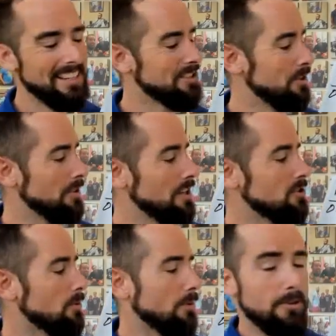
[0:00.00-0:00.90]
So that's
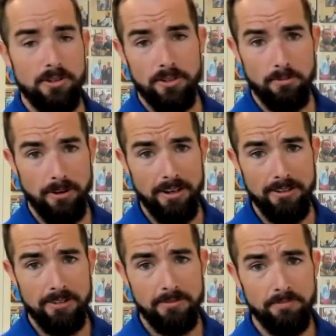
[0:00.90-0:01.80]
your purchase
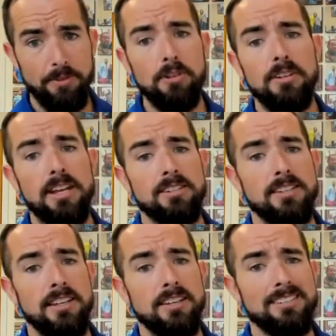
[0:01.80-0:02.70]
price. Your
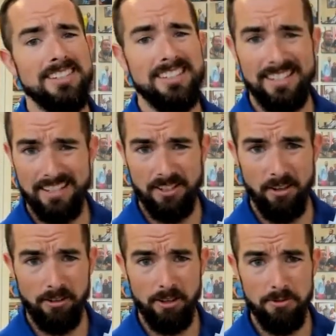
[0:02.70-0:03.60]
next is these things
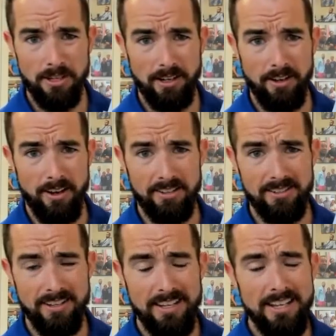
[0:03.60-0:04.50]
called closing
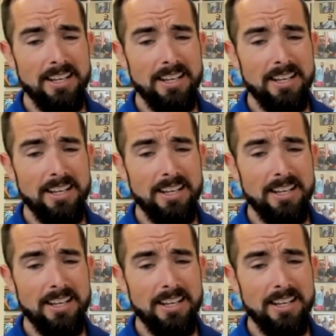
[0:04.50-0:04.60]
cost.